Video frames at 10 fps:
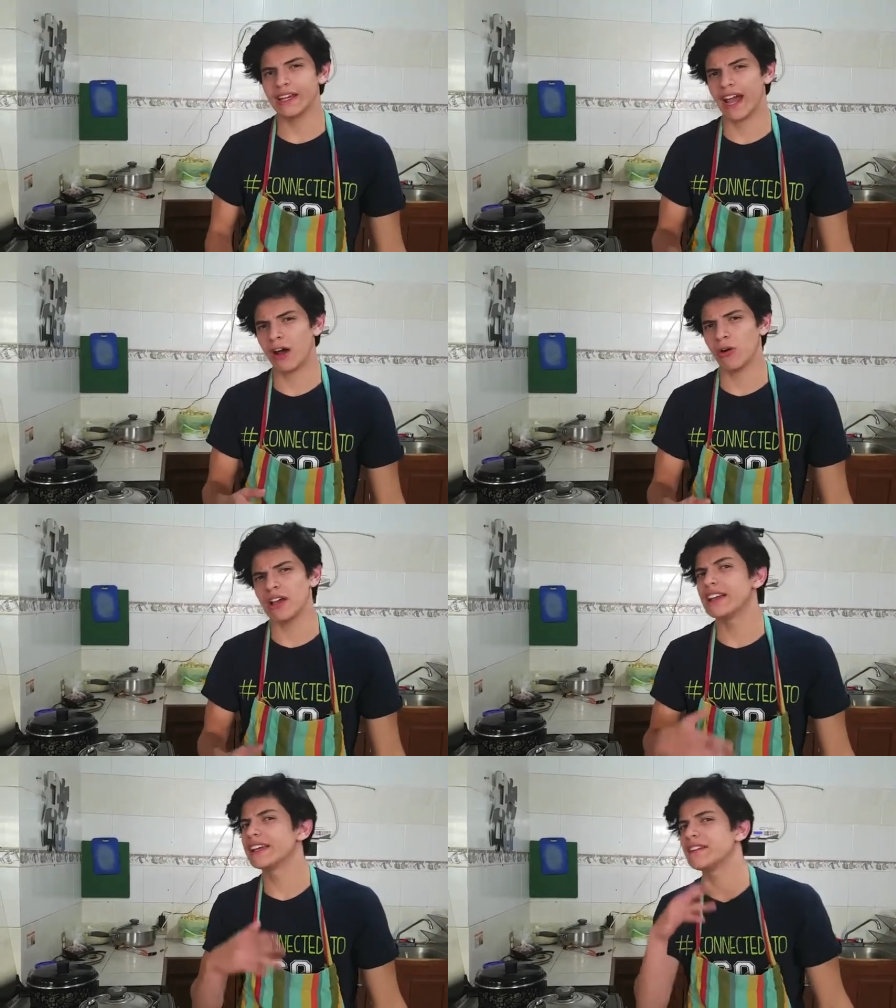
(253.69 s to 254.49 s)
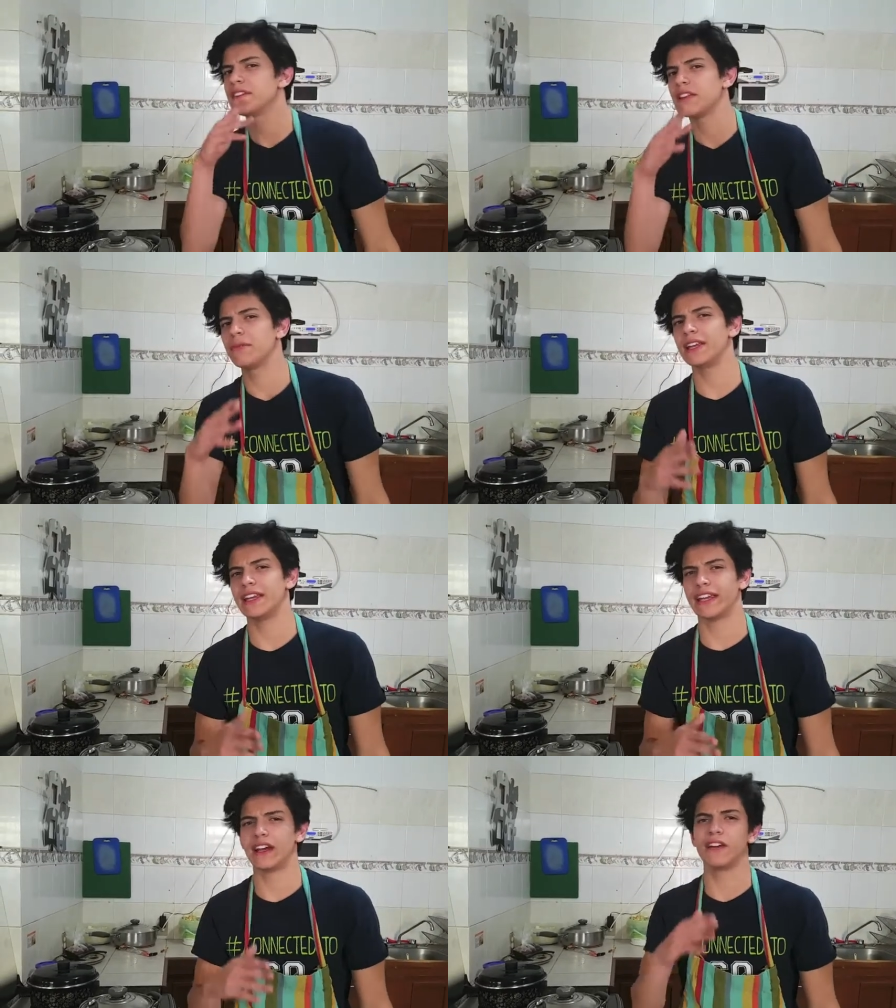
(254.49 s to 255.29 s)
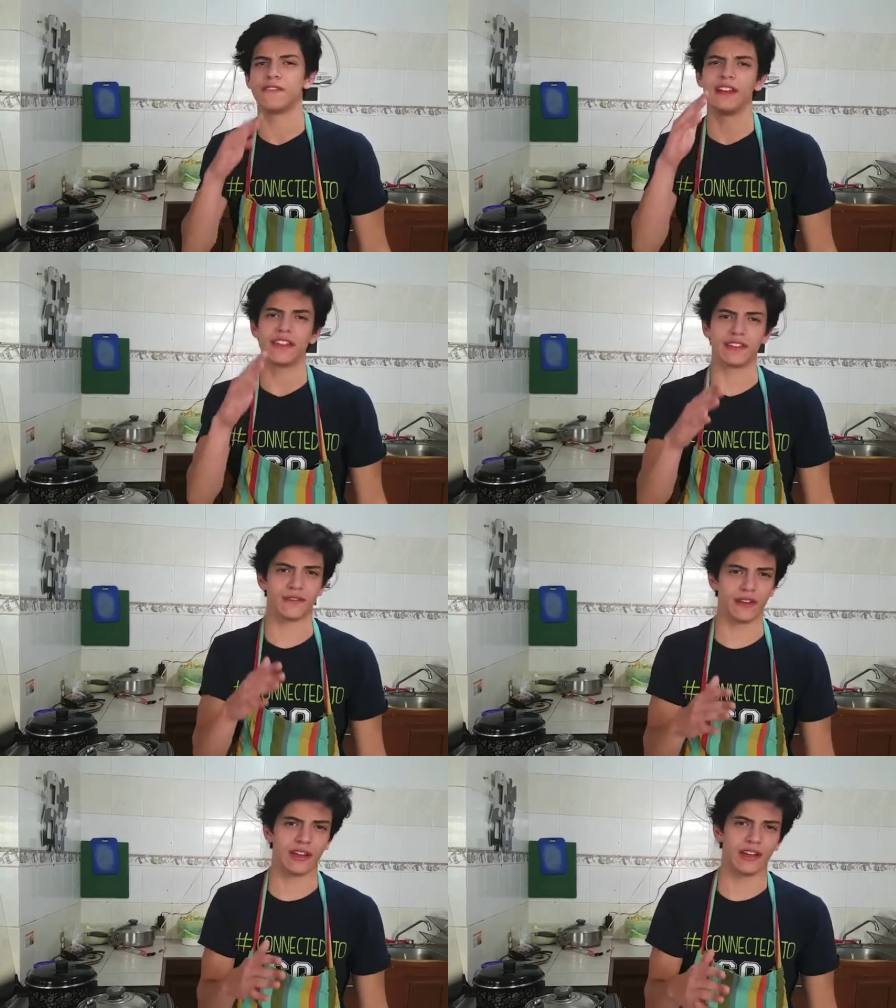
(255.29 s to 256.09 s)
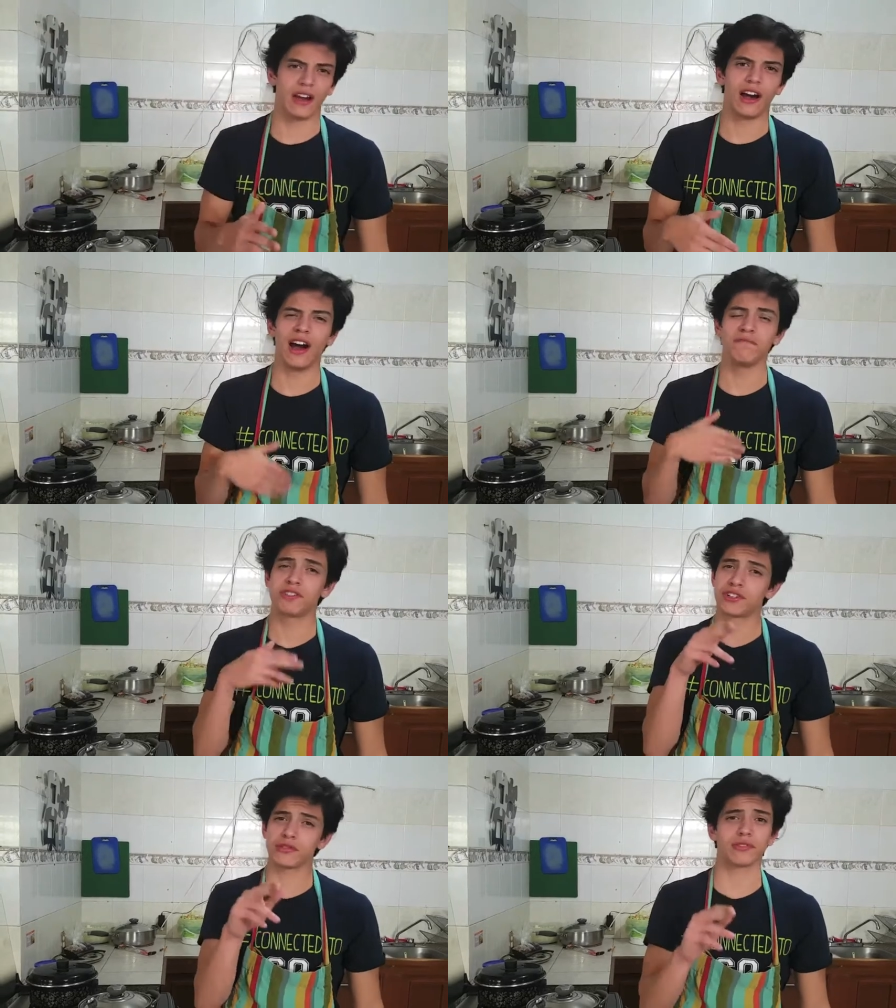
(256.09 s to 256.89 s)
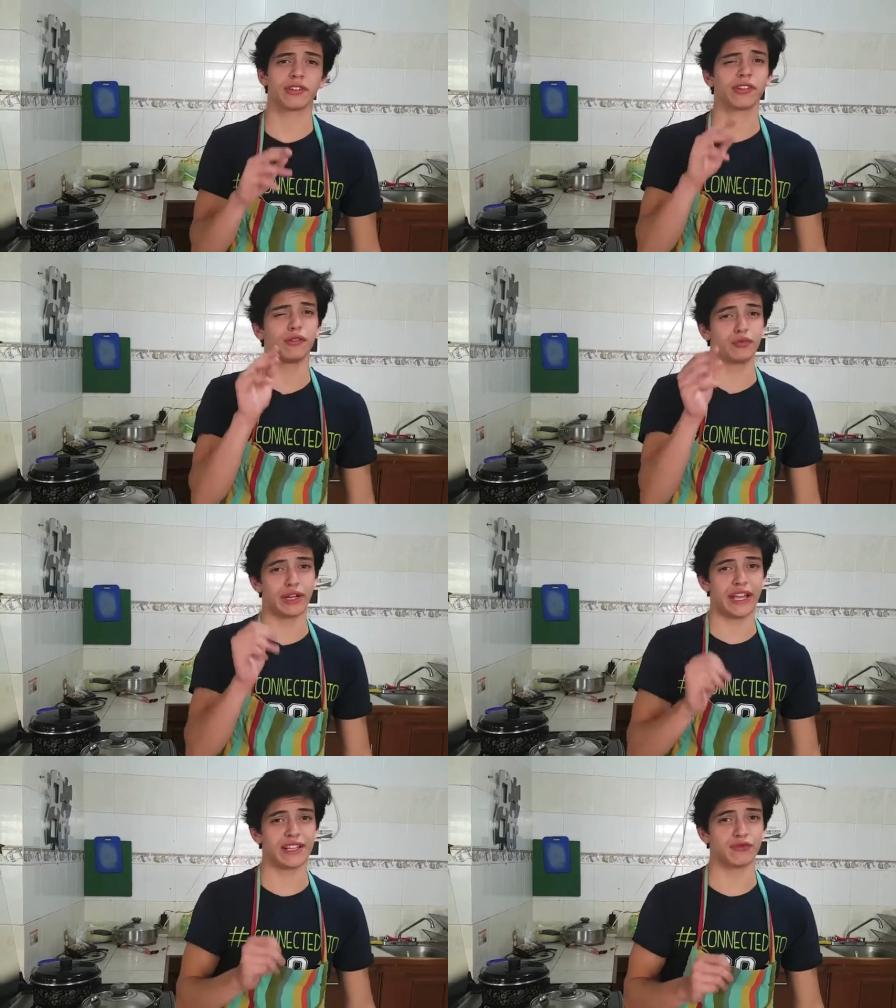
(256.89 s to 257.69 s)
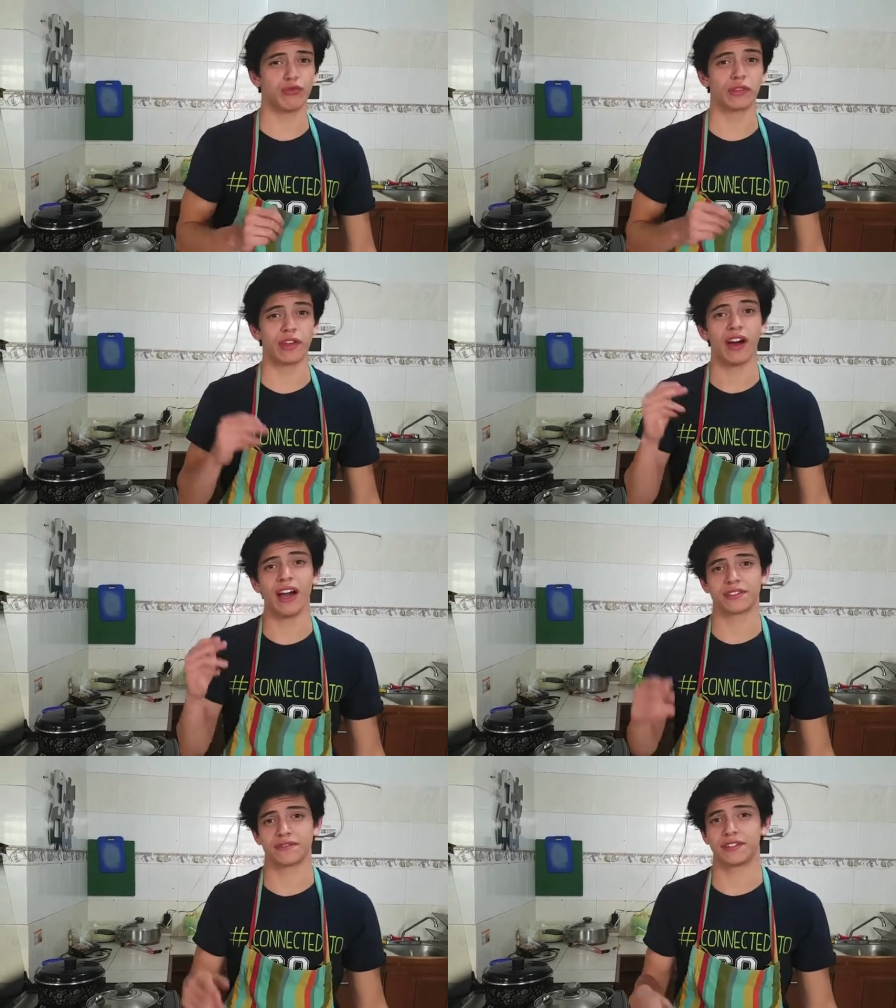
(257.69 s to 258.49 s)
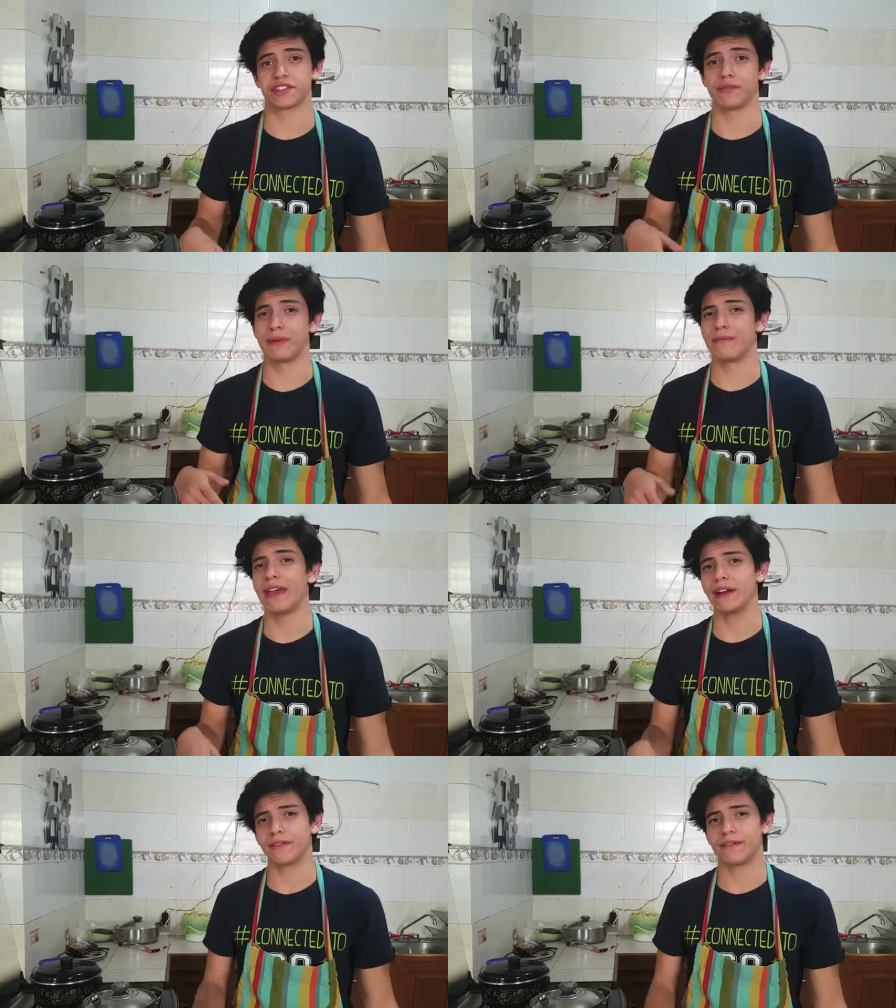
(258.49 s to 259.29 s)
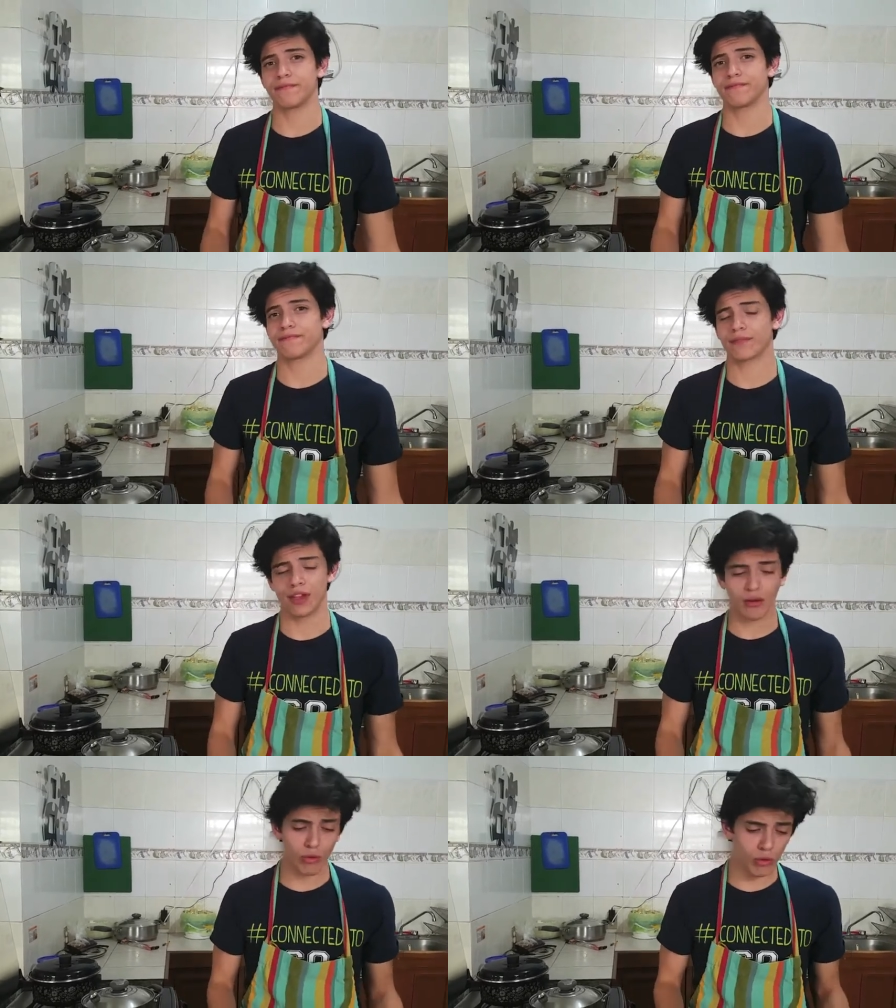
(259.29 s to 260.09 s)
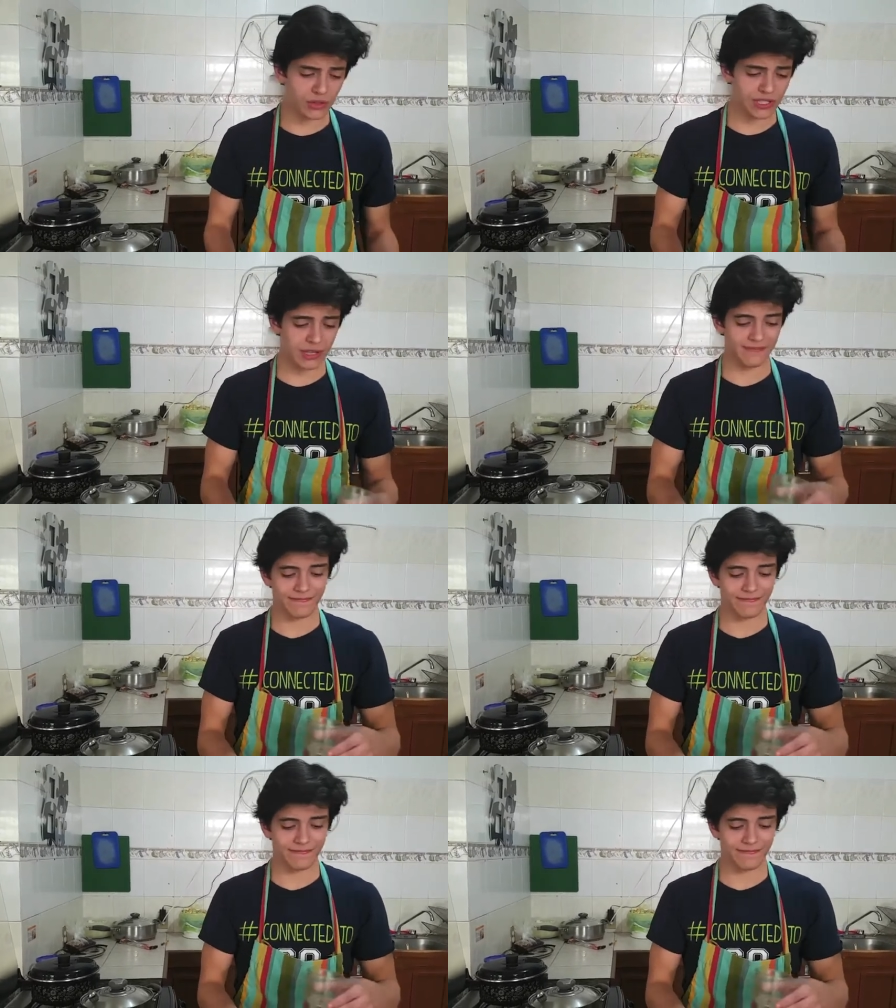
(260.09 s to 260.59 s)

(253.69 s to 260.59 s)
Now, given the meaning of lithosphere, I'm sure you can already guess what the Hydrosphere is going to be made of. Water.